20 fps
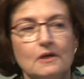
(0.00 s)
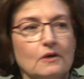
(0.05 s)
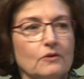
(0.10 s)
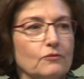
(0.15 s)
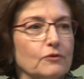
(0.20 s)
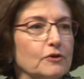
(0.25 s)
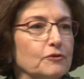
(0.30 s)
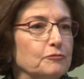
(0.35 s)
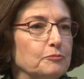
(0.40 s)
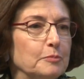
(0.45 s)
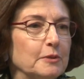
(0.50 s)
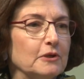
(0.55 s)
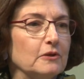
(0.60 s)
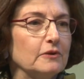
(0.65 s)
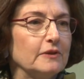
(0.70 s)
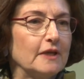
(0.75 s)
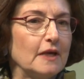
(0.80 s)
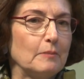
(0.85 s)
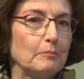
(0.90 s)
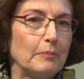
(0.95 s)
We've peeled
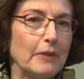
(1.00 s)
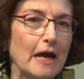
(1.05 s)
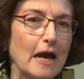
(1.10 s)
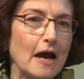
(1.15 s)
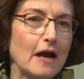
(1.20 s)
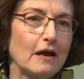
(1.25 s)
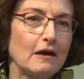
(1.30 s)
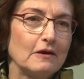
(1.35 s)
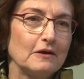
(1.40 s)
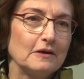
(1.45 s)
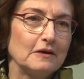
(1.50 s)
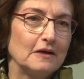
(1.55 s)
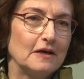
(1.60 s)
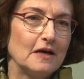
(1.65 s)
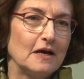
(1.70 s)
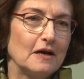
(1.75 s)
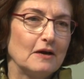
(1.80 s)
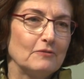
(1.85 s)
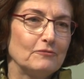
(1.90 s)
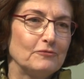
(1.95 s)
that back a
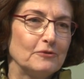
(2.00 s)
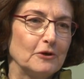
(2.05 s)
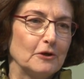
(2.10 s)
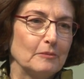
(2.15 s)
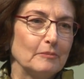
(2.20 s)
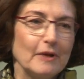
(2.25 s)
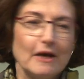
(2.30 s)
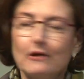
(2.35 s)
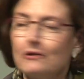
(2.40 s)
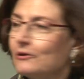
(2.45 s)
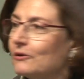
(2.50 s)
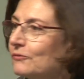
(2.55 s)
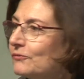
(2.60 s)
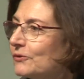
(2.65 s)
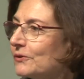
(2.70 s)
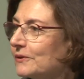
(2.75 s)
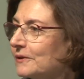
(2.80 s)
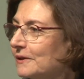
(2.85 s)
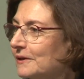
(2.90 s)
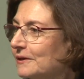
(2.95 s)
uh, fair amount over
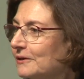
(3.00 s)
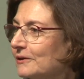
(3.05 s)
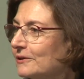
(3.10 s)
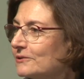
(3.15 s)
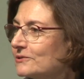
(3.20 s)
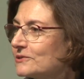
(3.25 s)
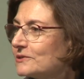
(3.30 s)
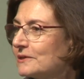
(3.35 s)
the years,